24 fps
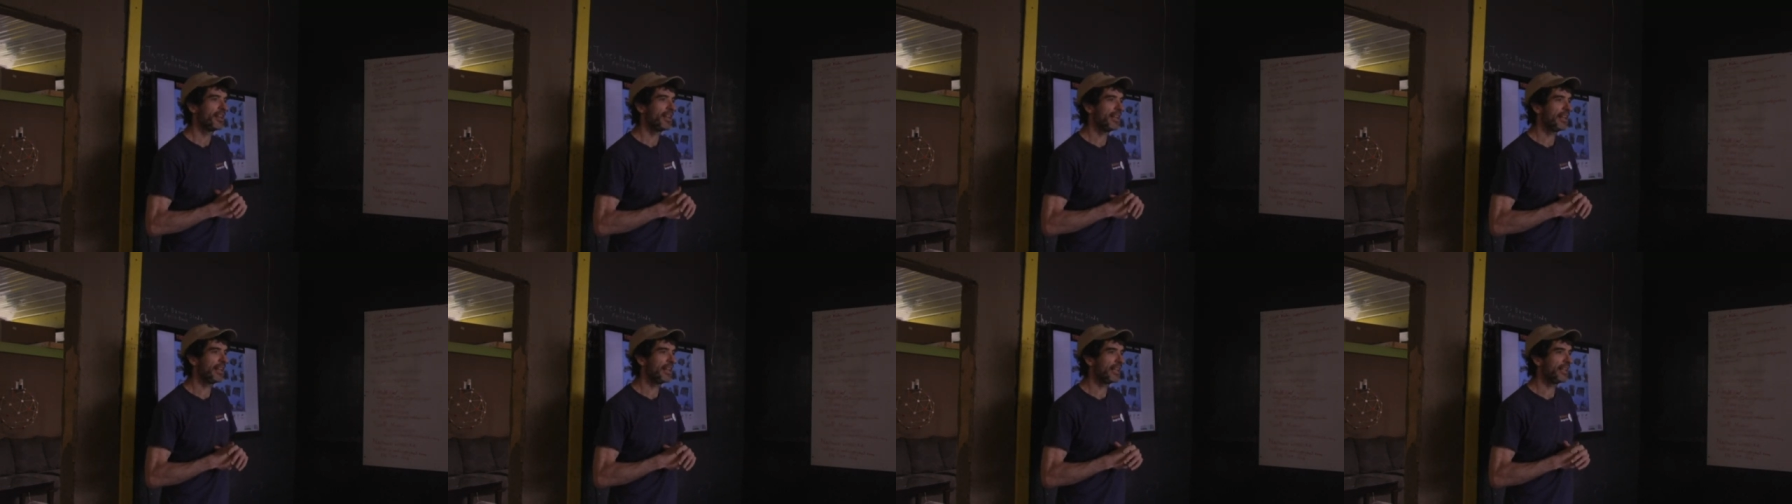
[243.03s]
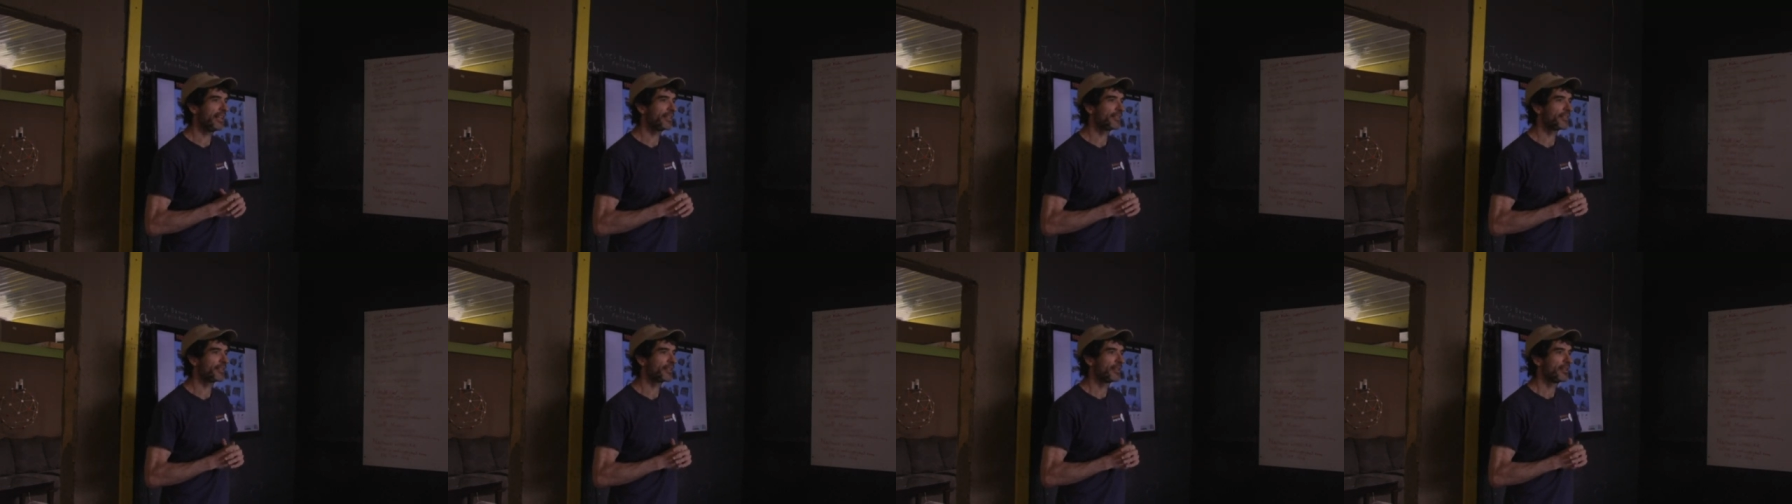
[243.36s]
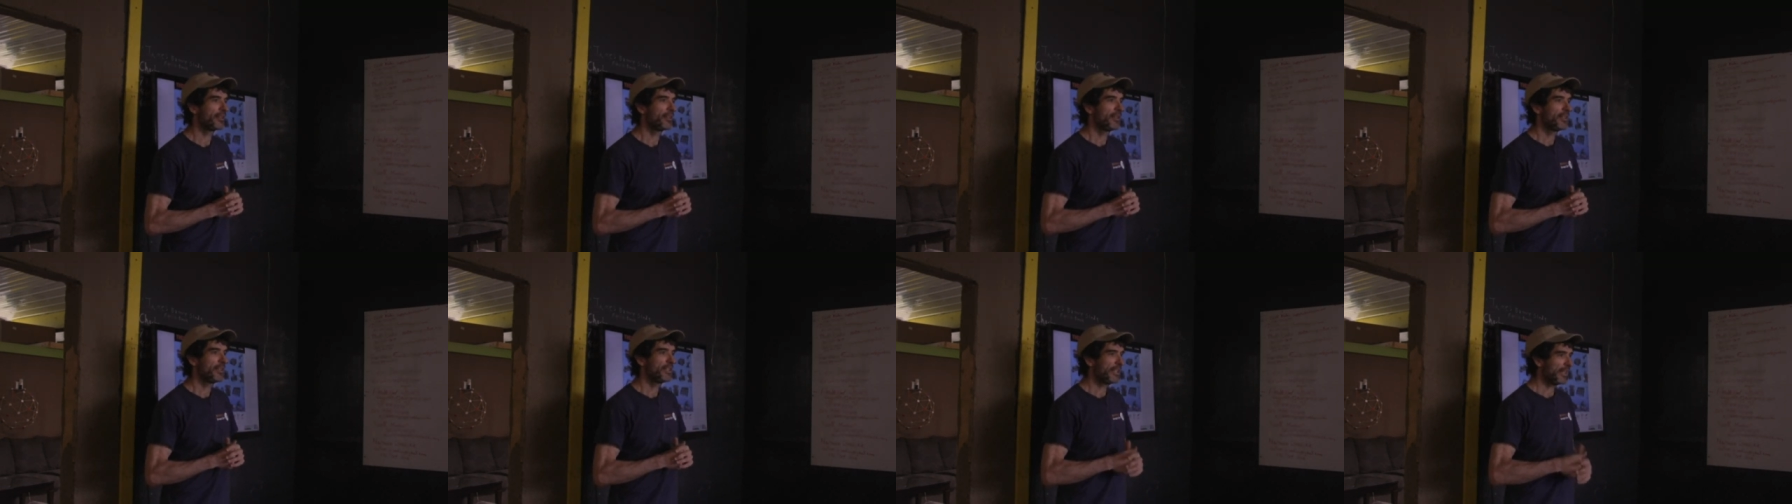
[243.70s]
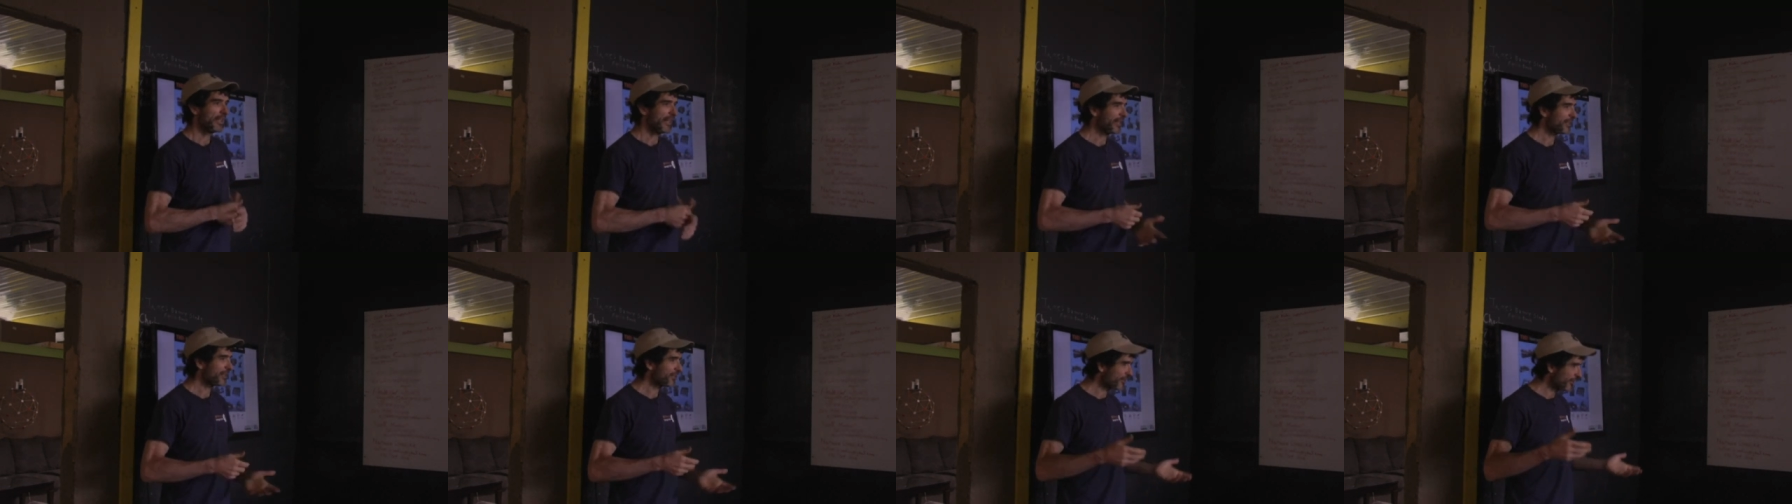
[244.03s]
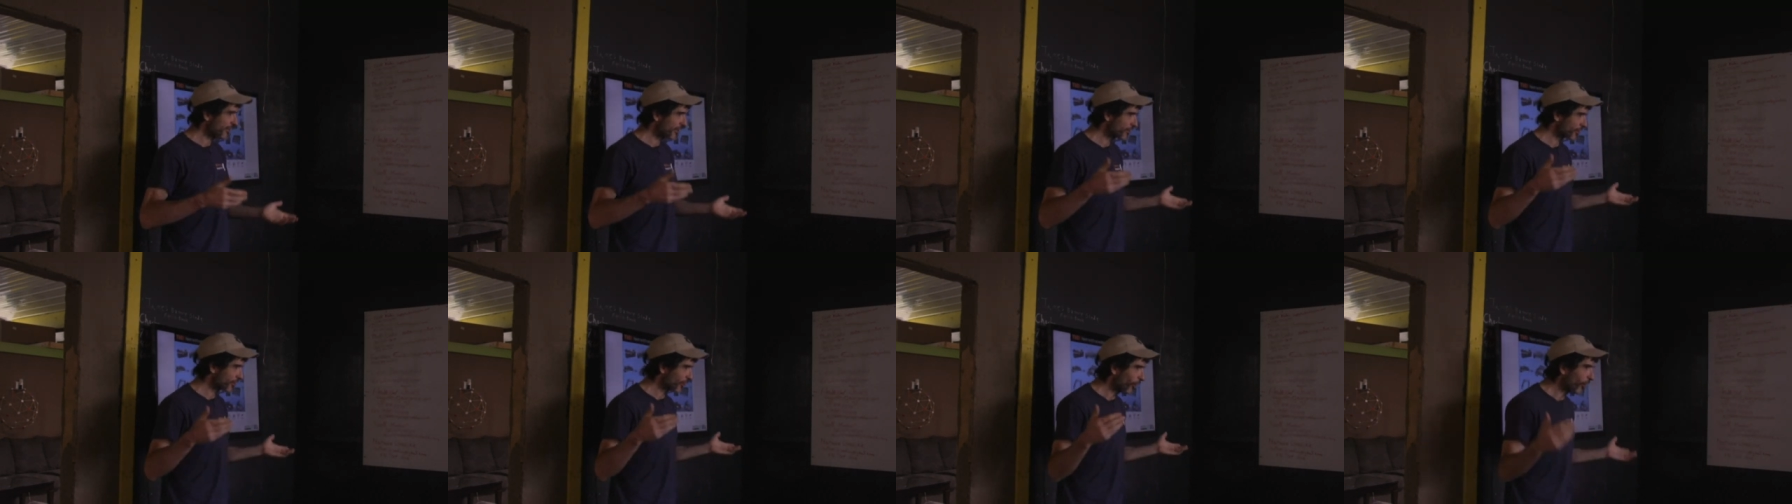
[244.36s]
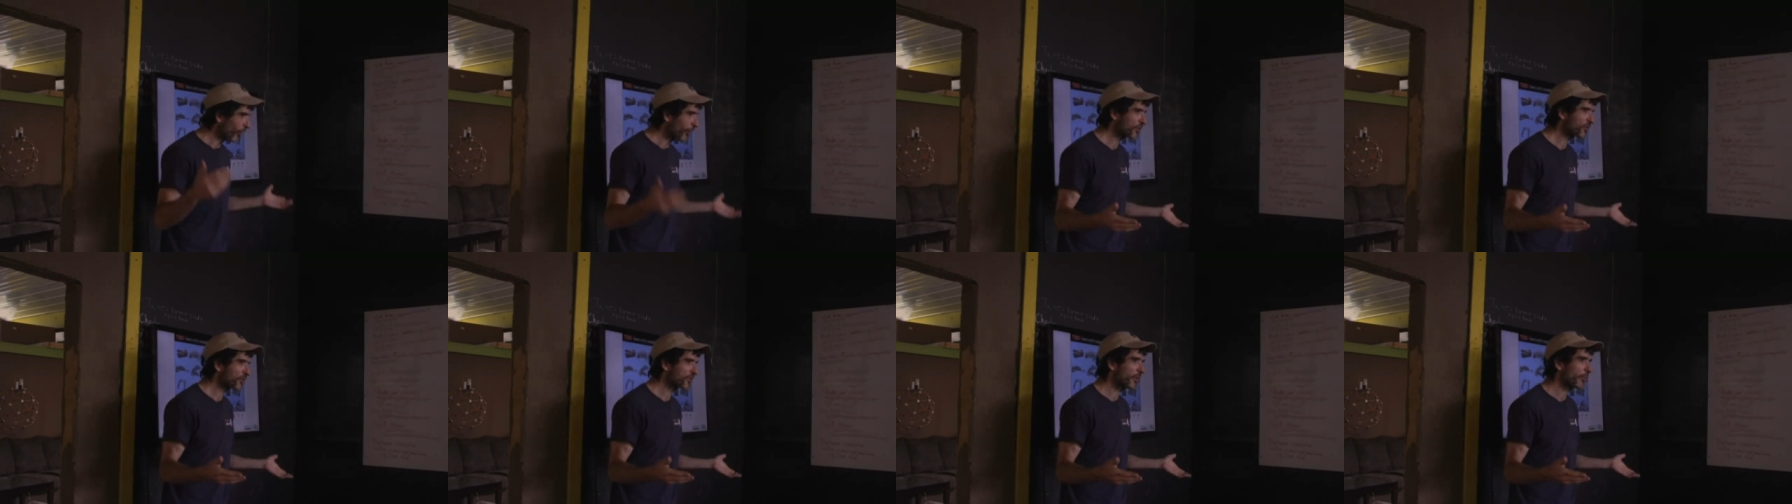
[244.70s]
And yes, it's
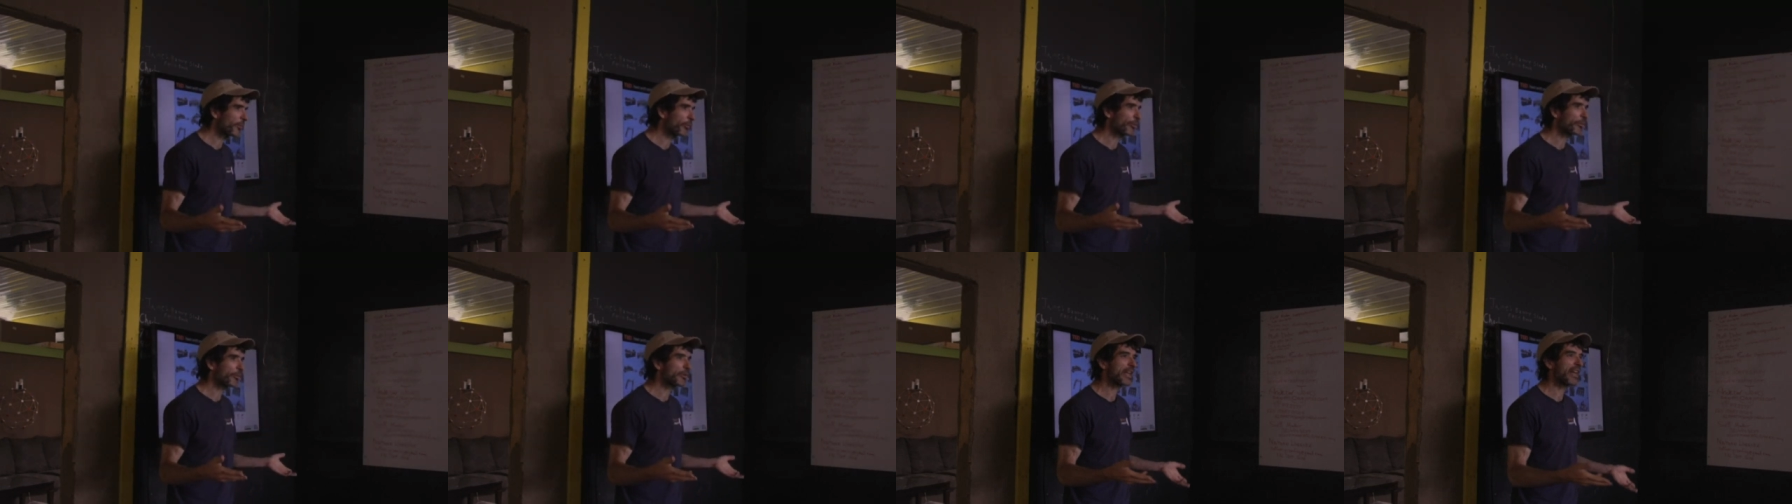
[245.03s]
awesome when